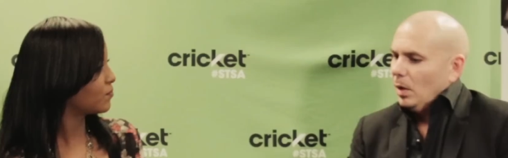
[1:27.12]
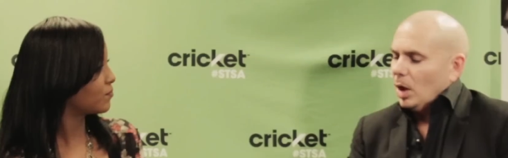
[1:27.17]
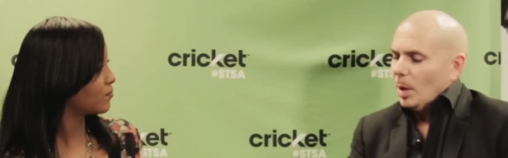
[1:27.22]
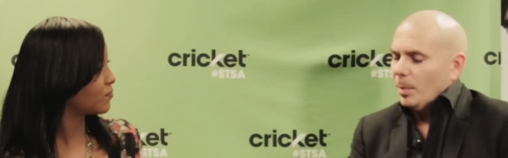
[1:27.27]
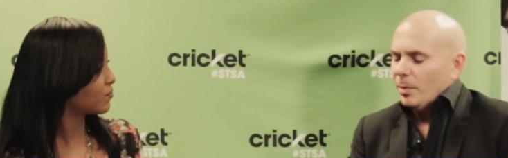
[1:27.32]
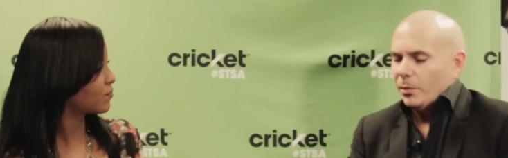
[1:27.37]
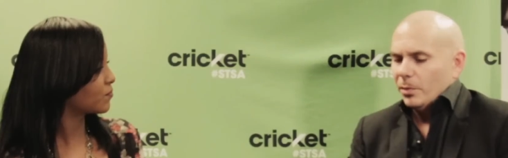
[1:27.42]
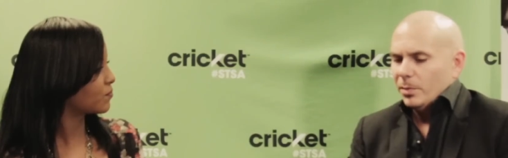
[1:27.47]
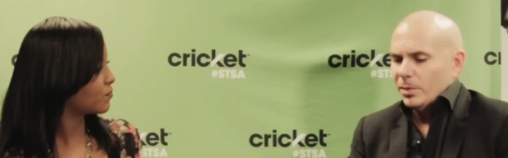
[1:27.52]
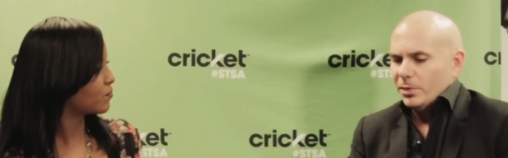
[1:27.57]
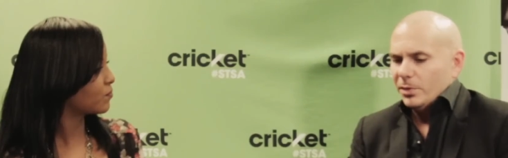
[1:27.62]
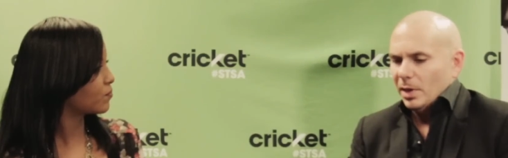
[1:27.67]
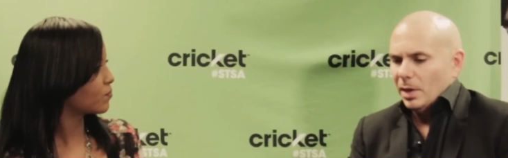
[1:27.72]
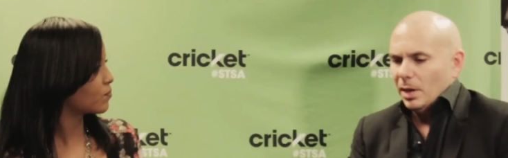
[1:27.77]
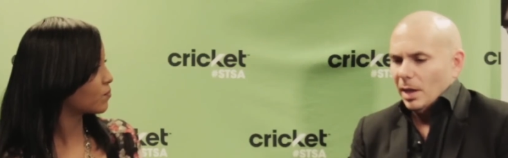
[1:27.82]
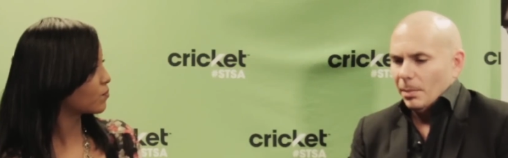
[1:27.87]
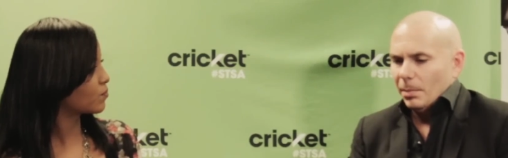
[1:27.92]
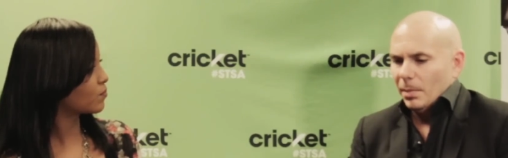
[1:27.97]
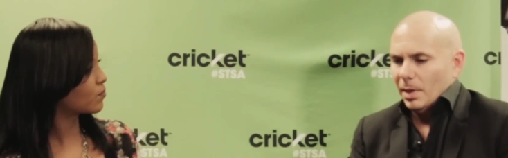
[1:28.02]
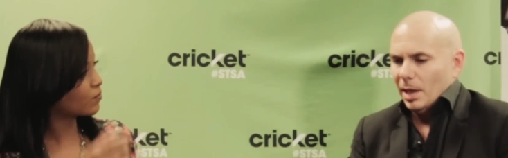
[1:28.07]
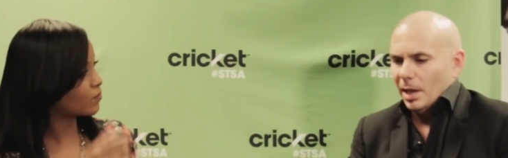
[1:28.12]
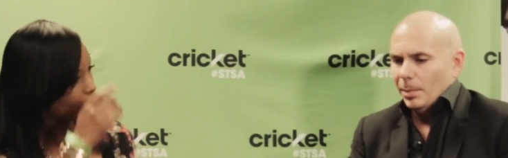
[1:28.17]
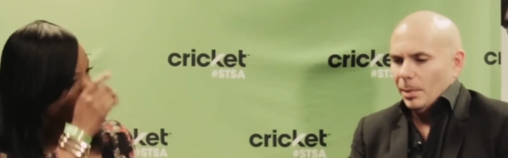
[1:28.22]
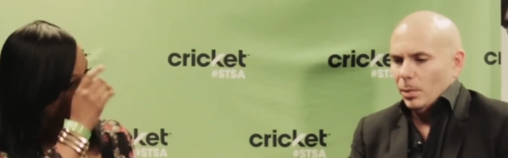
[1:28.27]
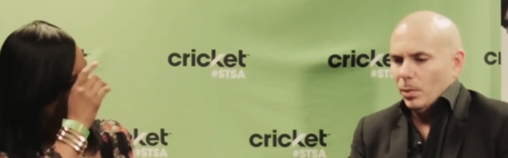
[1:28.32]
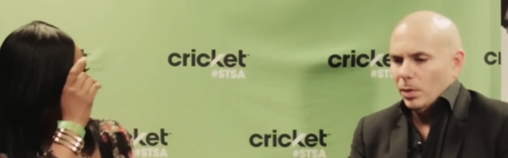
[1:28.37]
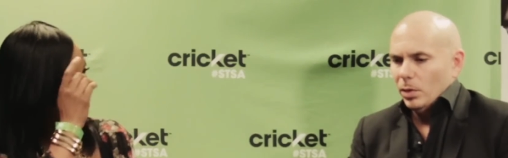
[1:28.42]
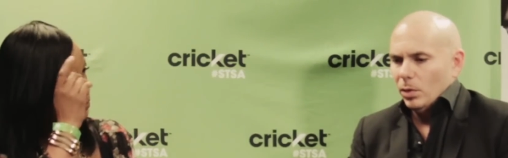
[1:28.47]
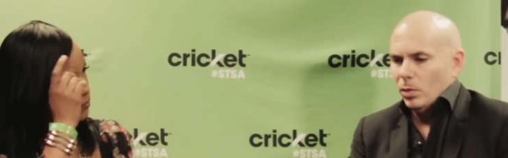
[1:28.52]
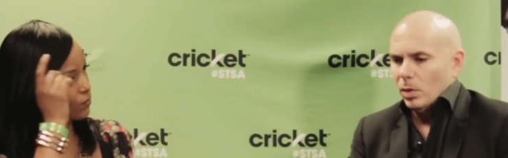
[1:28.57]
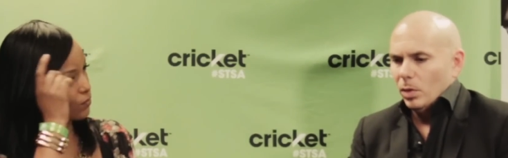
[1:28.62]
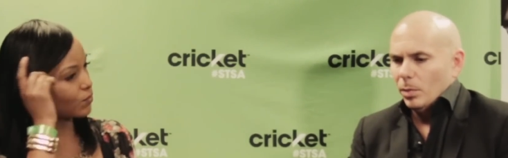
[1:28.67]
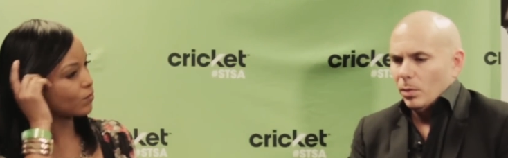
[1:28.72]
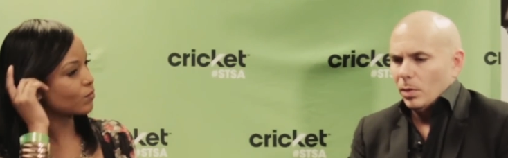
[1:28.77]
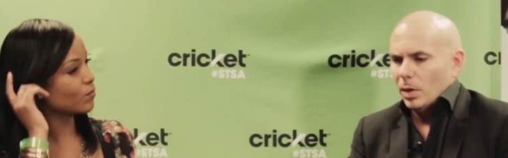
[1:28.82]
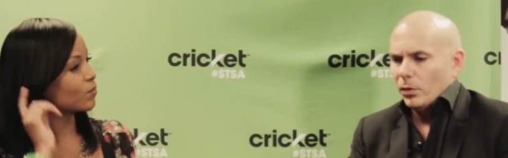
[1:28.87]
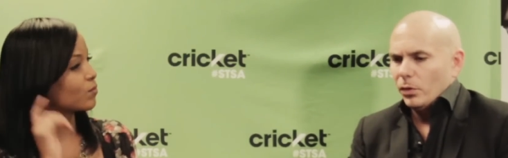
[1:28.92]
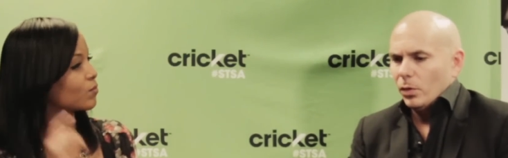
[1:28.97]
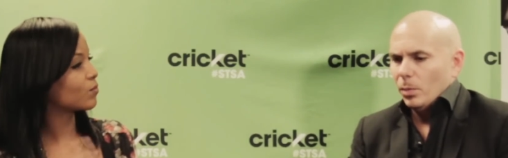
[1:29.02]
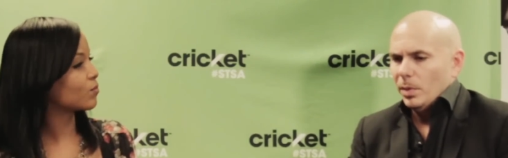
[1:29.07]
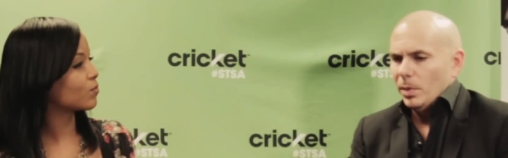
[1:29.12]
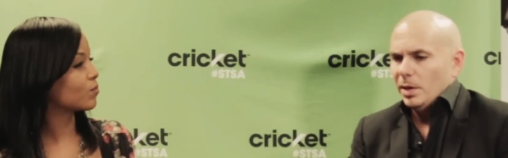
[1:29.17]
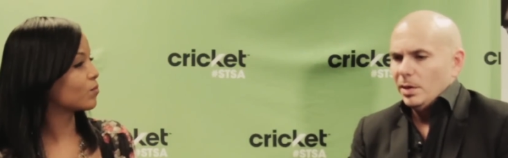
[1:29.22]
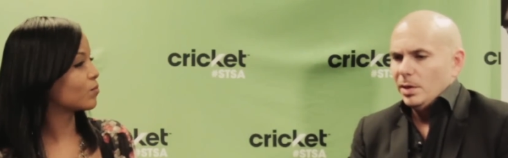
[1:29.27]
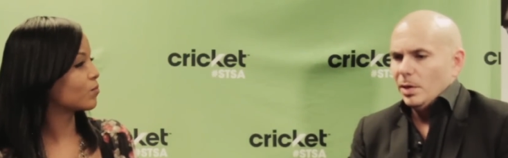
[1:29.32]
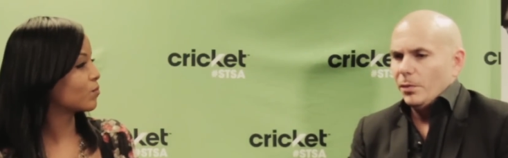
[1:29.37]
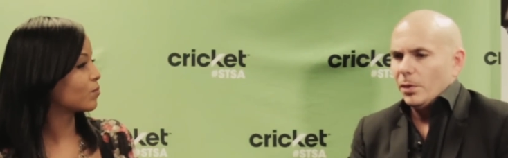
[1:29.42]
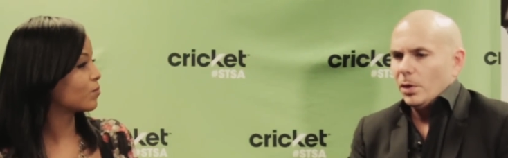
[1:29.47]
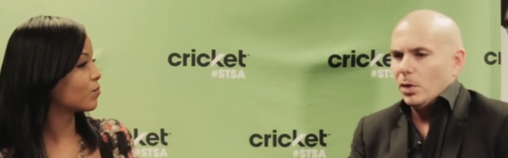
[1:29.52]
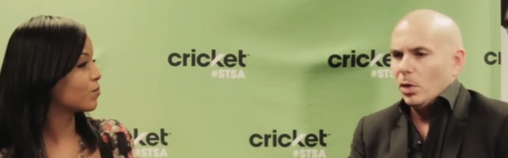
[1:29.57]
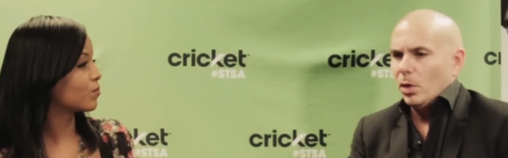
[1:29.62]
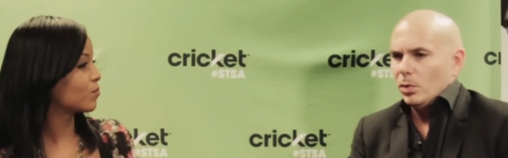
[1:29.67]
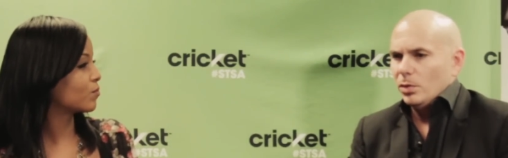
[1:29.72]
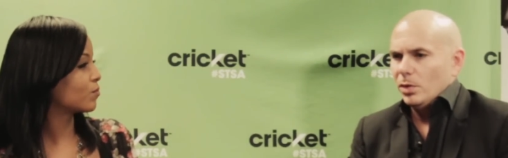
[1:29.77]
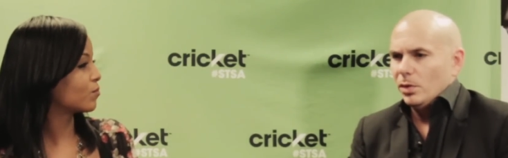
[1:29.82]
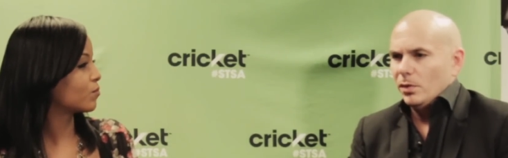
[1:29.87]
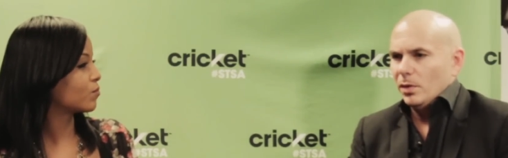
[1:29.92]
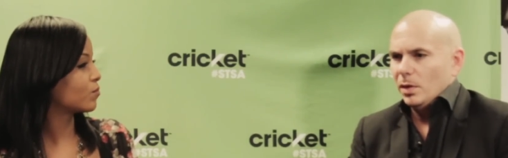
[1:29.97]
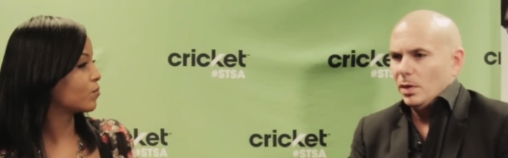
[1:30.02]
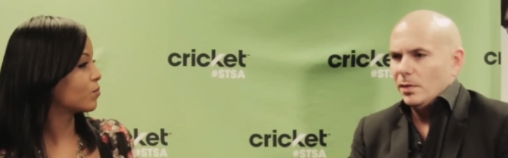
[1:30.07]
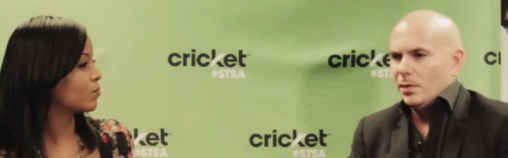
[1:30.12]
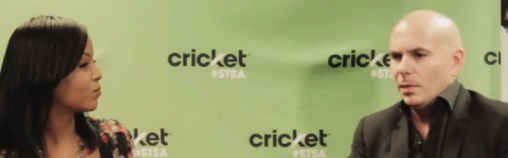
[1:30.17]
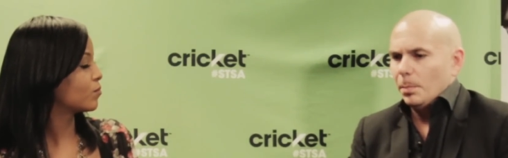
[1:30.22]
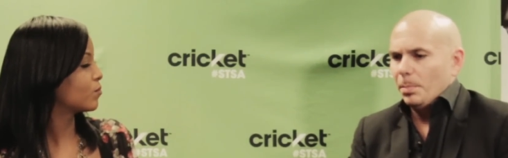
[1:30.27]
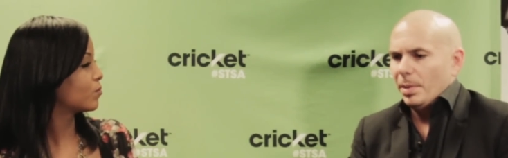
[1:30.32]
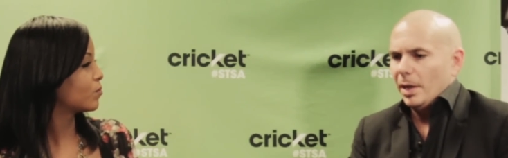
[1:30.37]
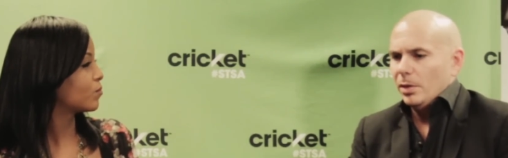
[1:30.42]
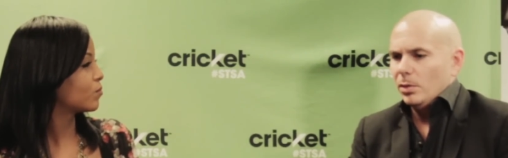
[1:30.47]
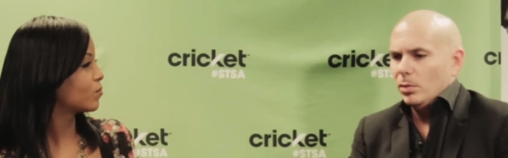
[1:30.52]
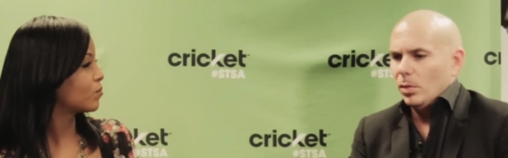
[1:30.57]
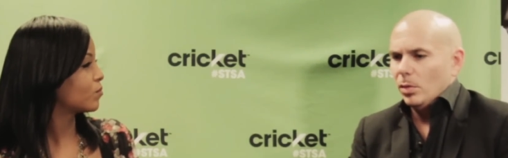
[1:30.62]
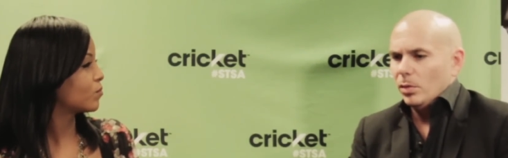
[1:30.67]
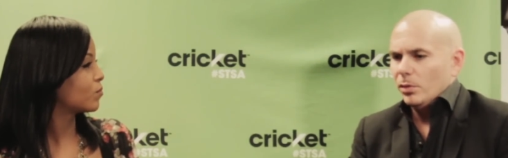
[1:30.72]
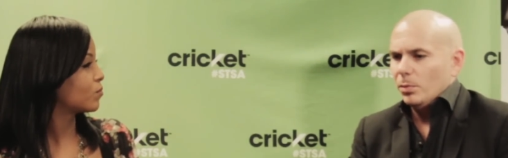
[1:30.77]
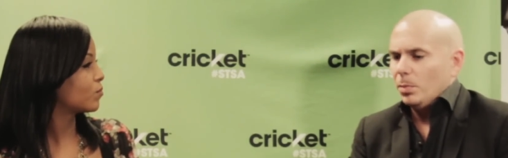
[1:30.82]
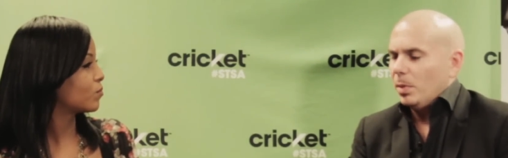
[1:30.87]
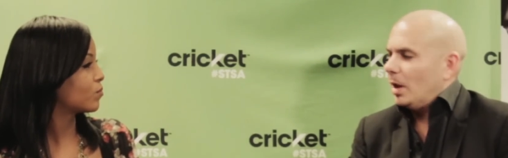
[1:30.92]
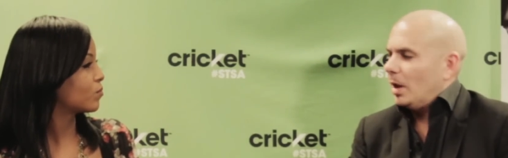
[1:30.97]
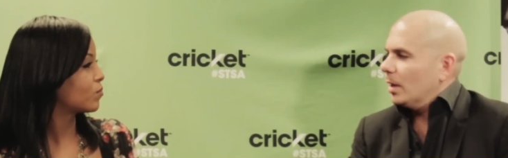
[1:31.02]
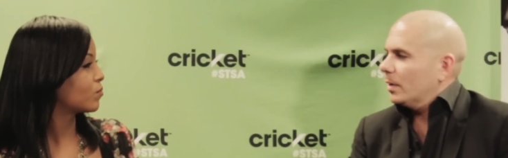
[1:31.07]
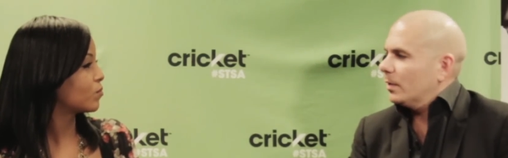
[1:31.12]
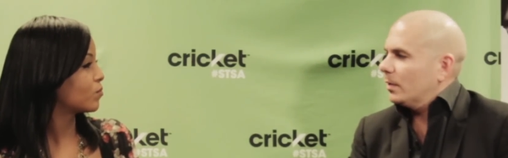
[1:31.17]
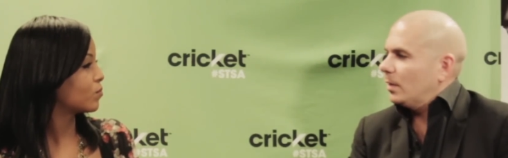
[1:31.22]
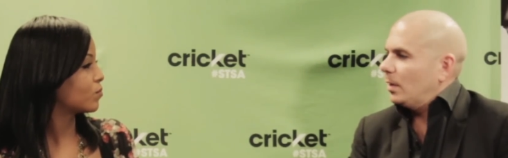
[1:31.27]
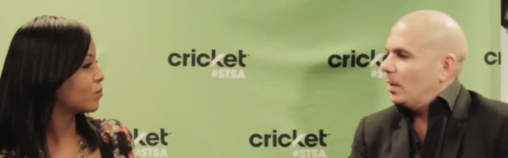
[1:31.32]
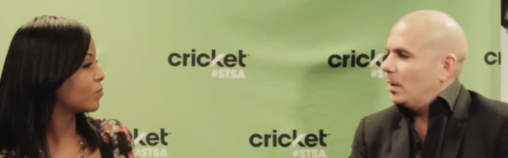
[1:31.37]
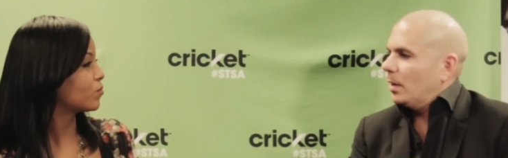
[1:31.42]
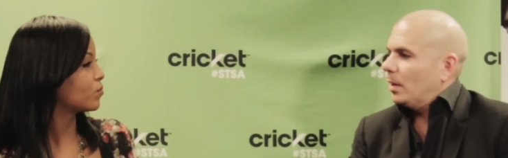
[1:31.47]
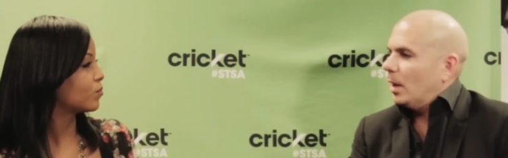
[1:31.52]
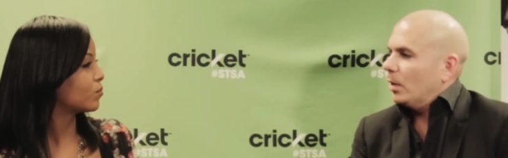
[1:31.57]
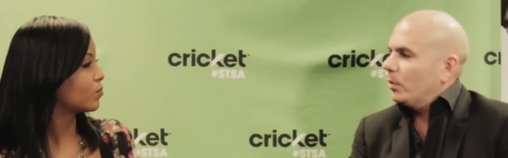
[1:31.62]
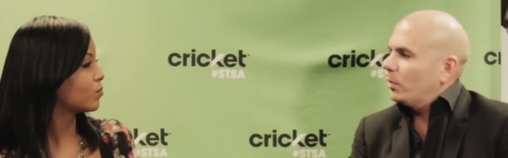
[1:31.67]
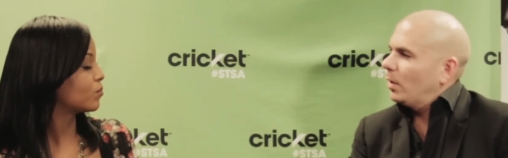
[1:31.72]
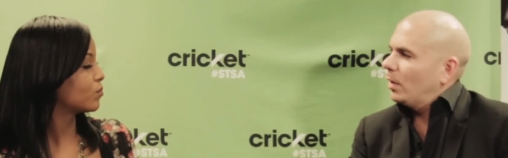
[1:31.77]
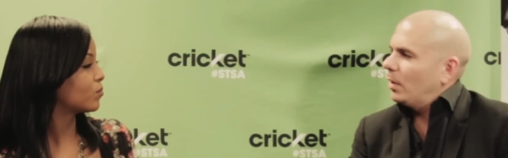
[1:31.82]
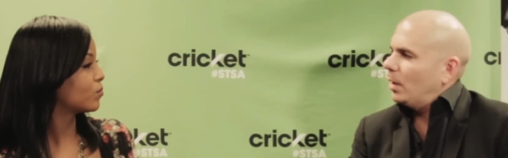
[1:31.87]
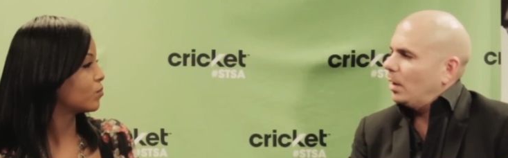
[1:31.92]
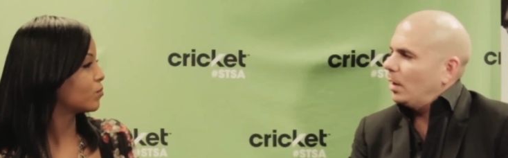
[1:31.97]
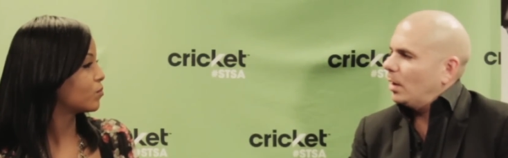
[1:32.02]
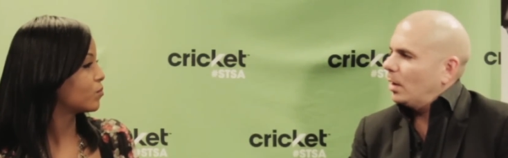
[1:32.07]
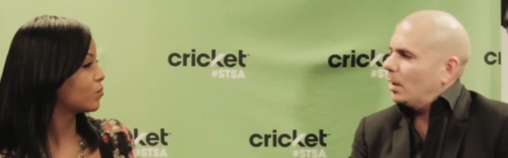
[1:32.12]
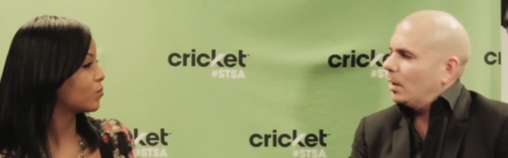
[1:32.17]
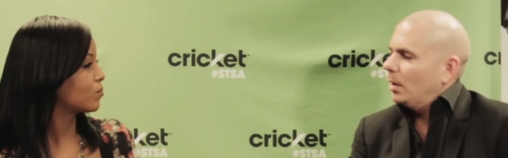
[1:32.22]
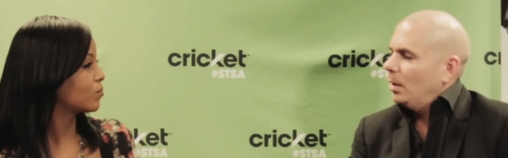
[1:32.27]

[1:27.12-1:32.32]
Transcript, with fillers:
Speaker 1: Coming from a city like Miami where you grow up around so many different cultures and it's a Pandora's box and it allows you to think